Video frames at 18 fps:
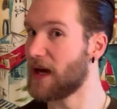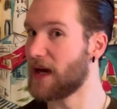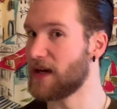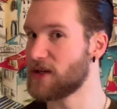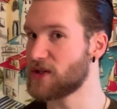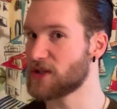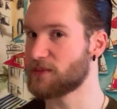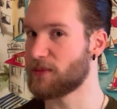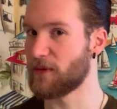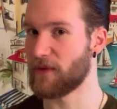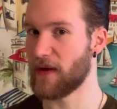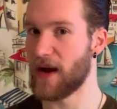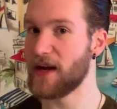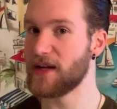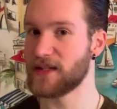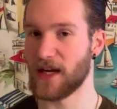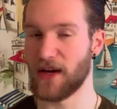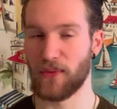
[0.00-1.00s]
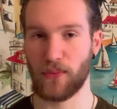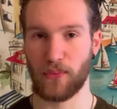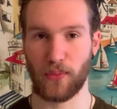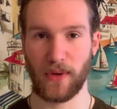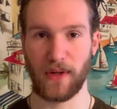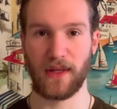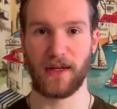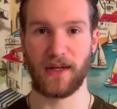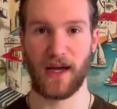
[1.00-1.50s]
And it just provides a
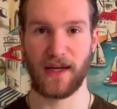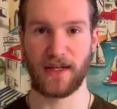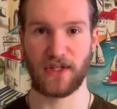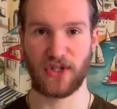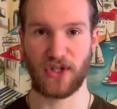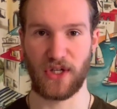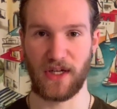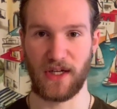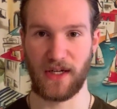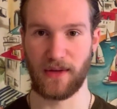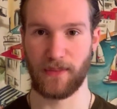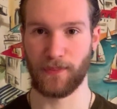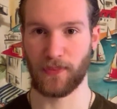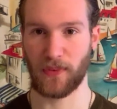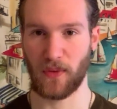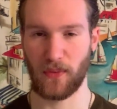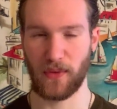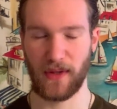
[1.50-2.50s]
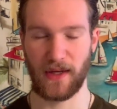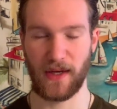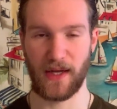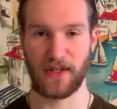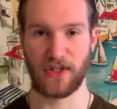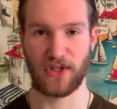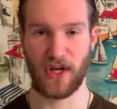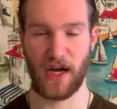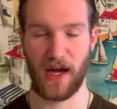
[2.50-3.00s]
really nice sheen, really
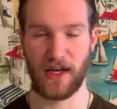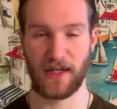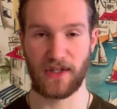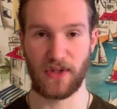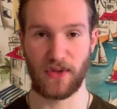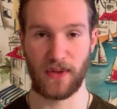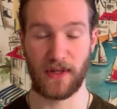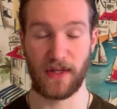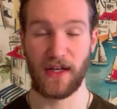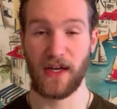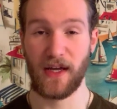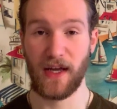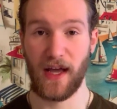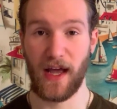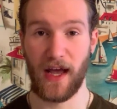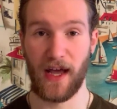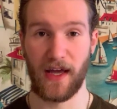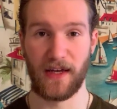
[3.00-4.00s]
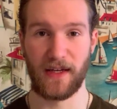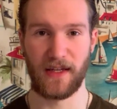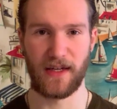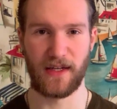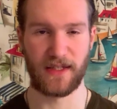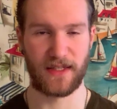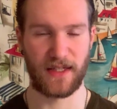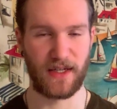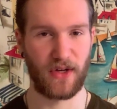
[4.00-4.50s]
nice shine to it, and
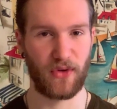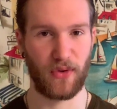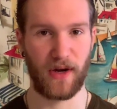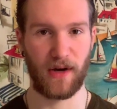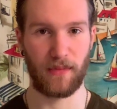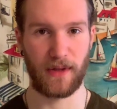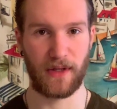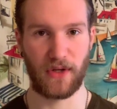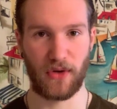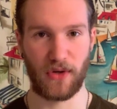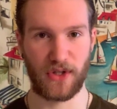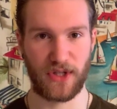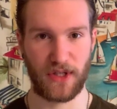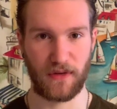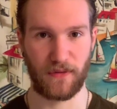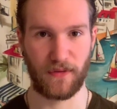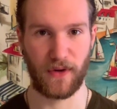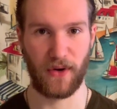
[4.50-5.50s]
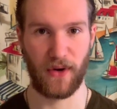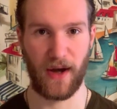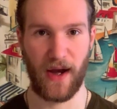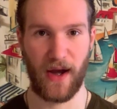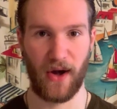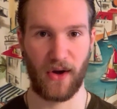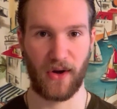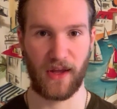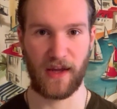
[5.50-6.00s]
it is incredibly nourishing for your
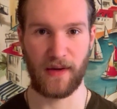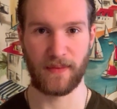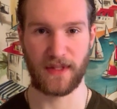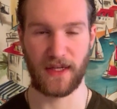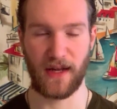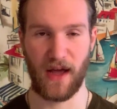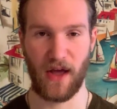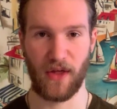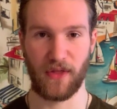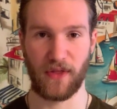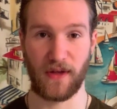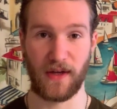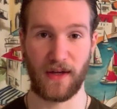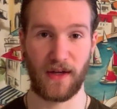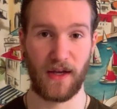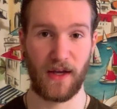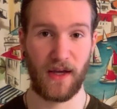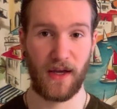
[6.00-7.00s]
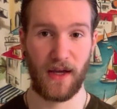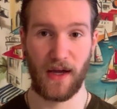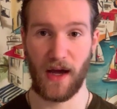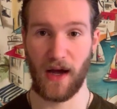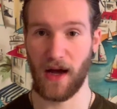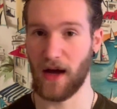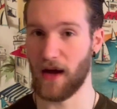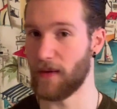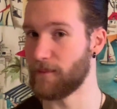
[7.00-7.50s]
hair, keeps it healthy.
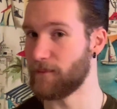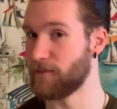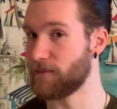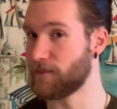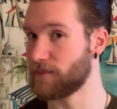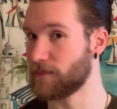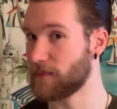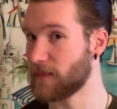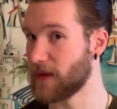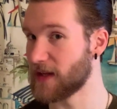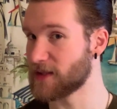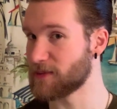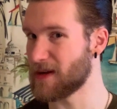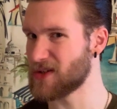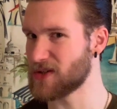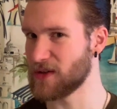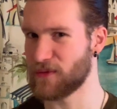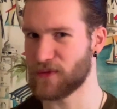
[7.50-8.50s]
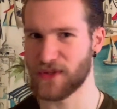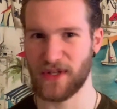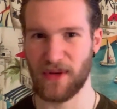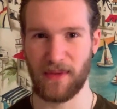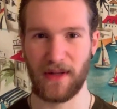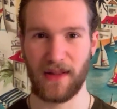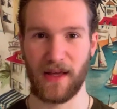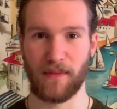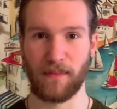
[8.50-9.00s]
Especially for
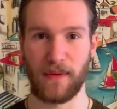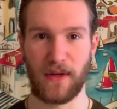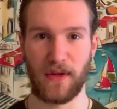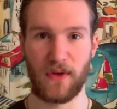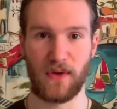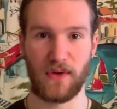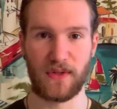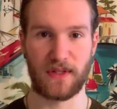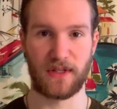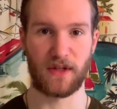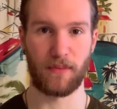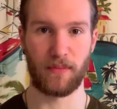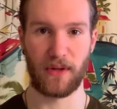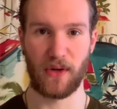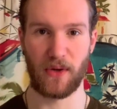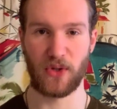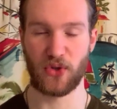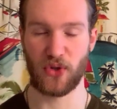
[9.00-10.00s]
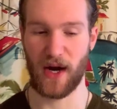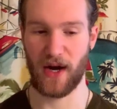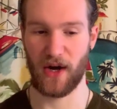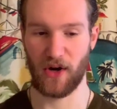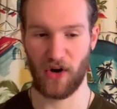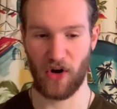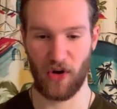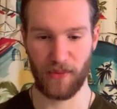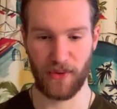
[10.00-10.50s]
somebody like me who uses a blow
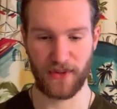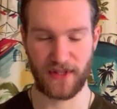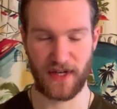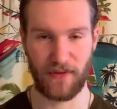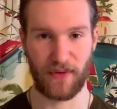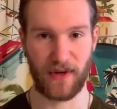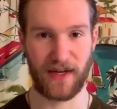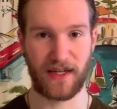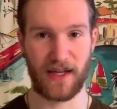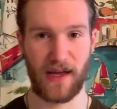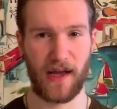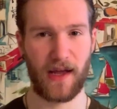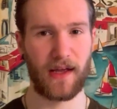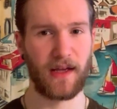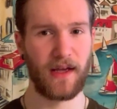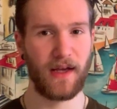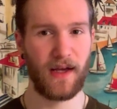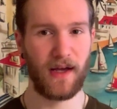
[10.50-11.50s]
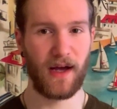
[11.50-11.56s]
dryer almost every day.